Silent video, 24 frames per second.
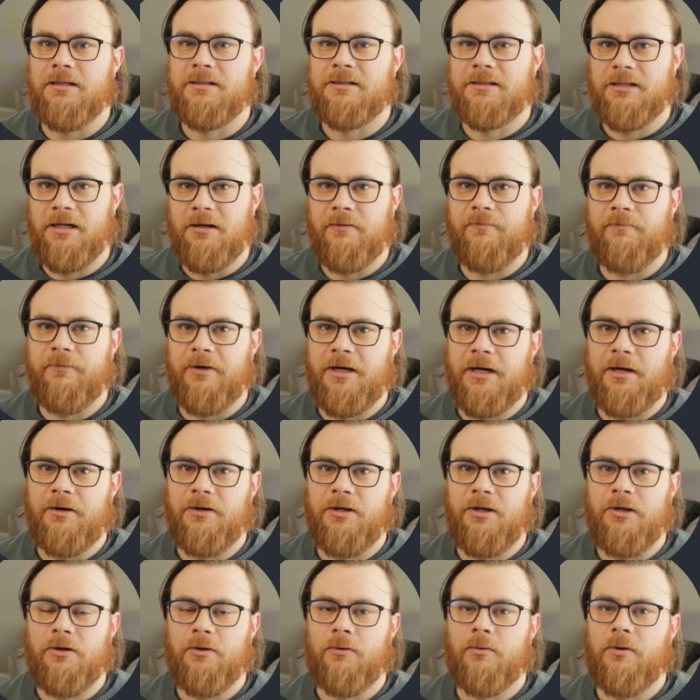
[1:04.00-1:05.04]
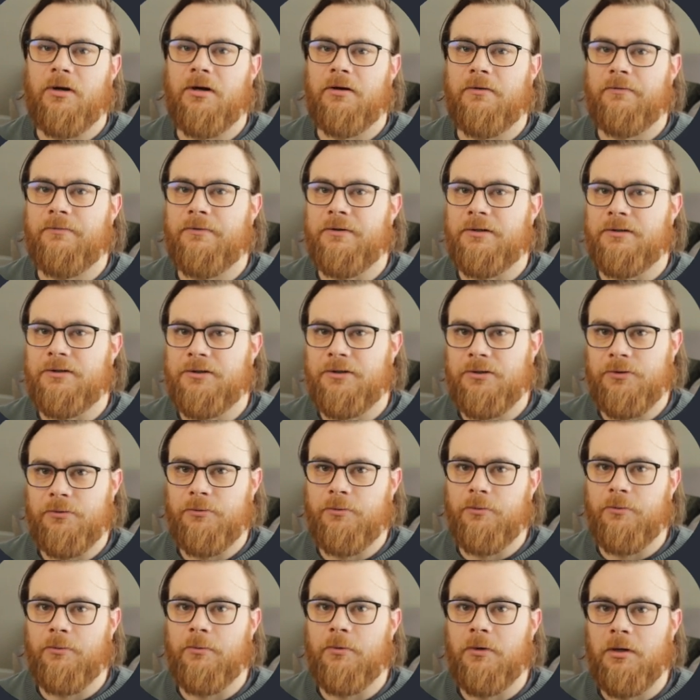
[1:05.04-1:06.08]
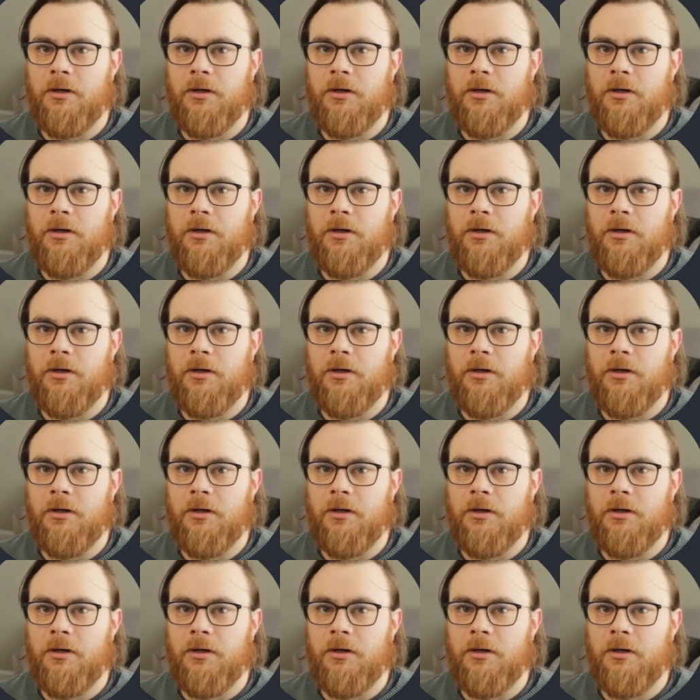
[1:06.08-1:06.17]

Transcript: sum value of the two.